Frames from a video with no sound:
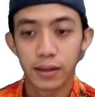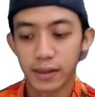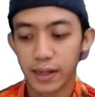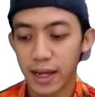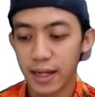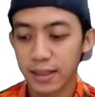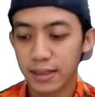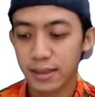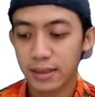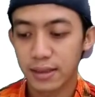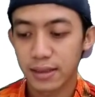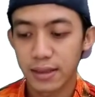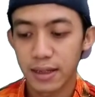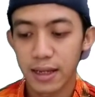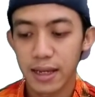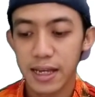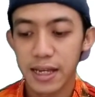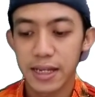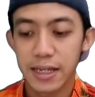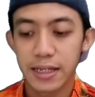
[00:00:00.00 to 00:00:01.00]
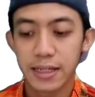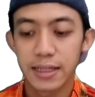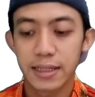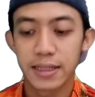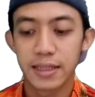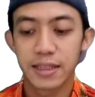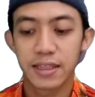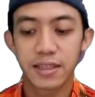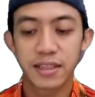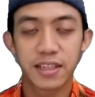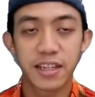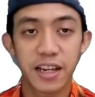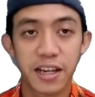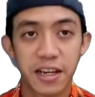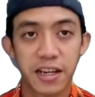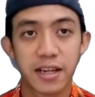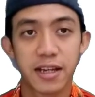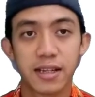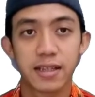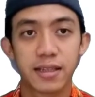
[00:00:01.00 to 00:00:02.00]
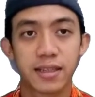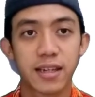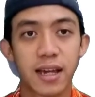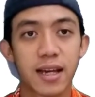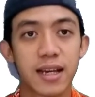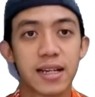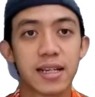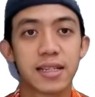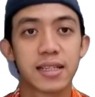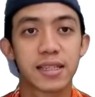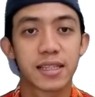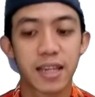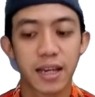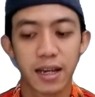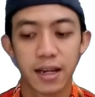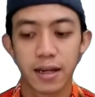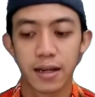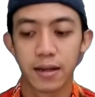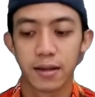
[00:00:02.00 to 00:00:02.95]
Next, ch, ch, ch.